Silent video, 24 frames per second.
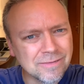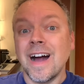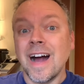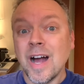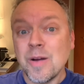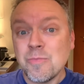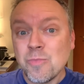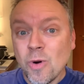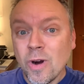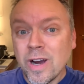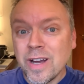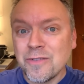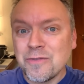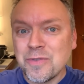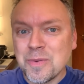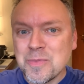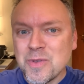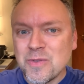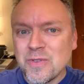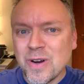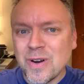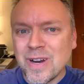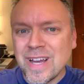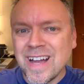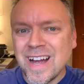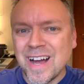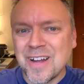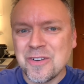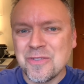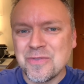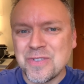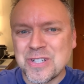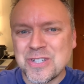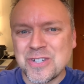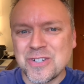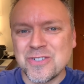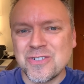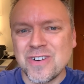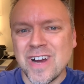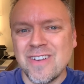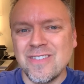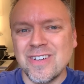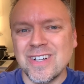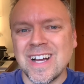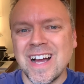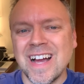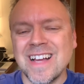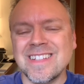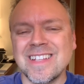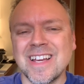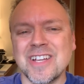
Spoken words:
I'm Morgan from the very unofficial travel guides.